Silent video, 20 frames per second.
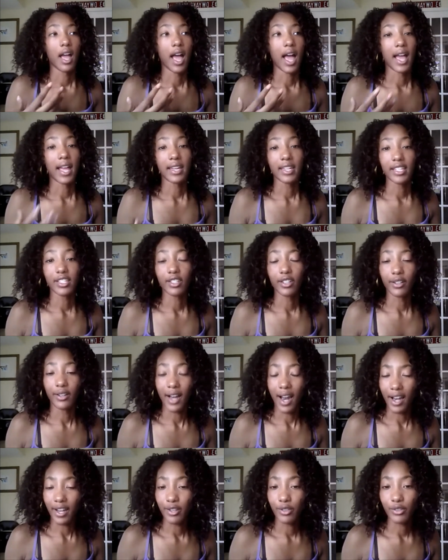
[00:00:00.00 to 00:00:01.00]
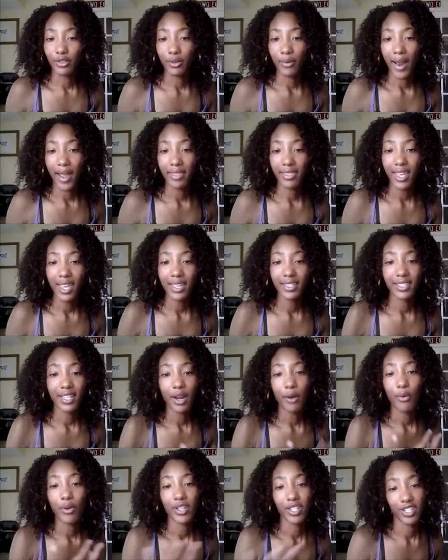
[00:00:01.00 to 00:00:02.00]
I need to learn how to use the right things and
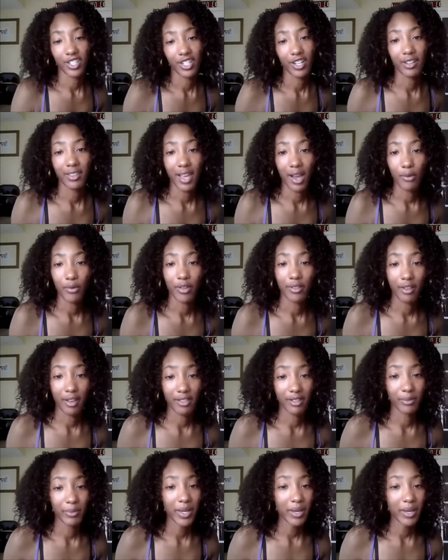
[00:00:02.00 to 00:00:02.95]
I want to share that with other